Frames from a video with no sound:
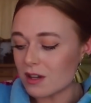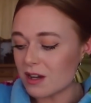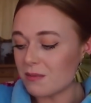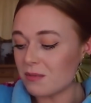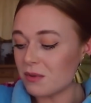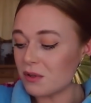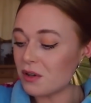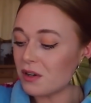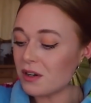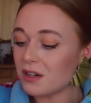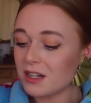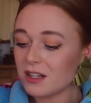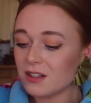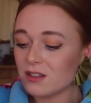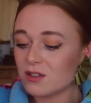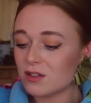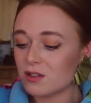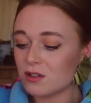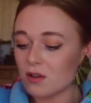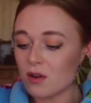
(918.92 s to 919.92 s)
I'm
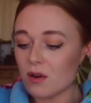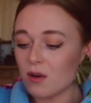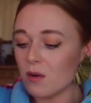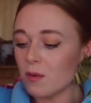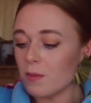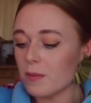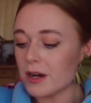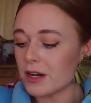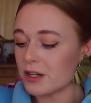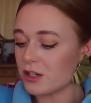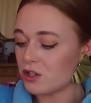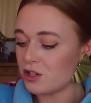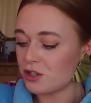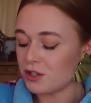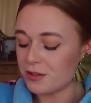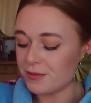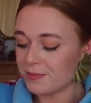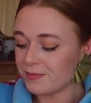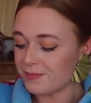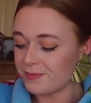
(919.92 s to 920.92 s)
learning so
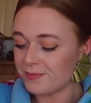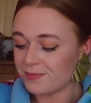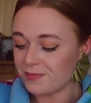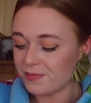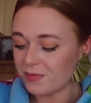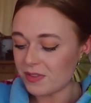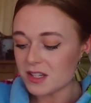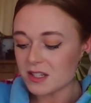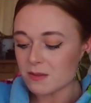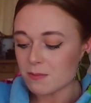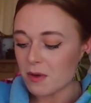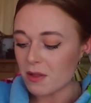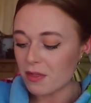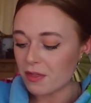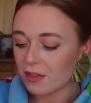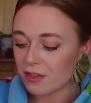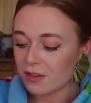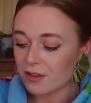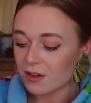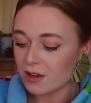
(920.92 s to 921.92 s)
much this
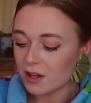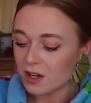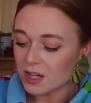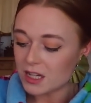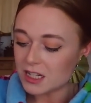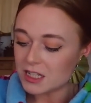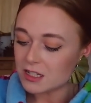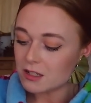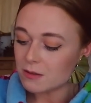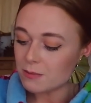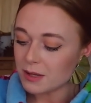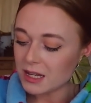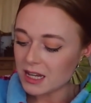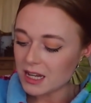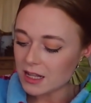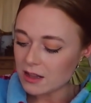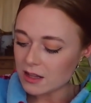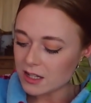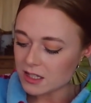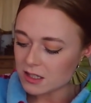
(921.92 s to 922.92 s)
month. To
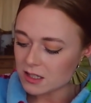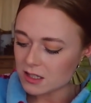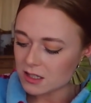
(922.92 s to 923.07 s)
me,